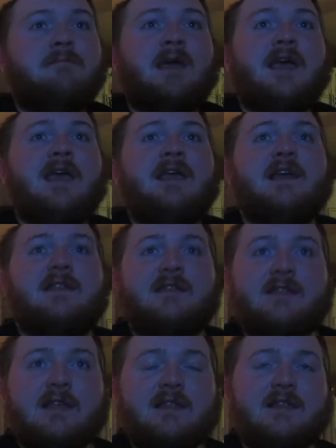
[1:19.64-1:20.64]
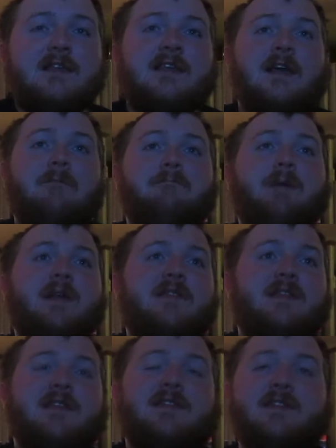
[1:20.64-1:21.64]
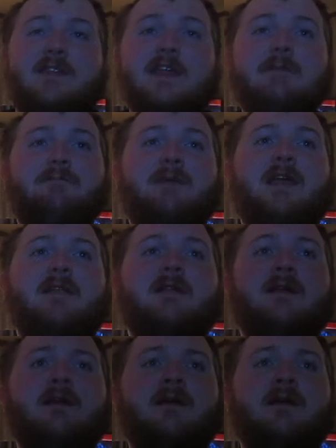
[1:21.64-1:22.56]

May the city of Boston sleep in